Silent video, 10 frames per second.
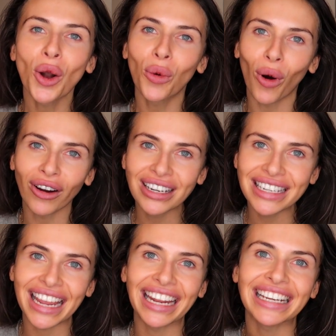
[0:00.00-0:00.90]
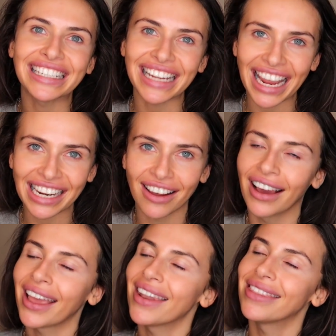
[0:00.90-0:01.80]
quarantine date
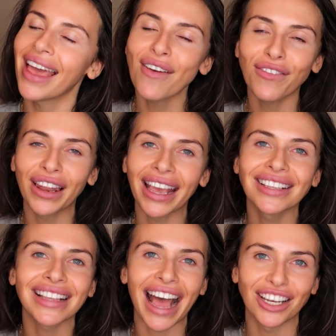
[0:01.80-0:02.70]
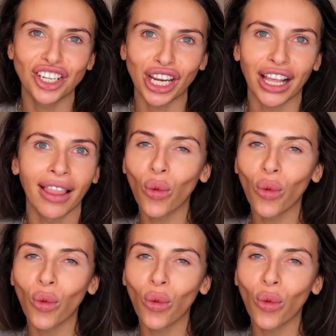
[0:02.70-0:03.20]
night Netflix and chill.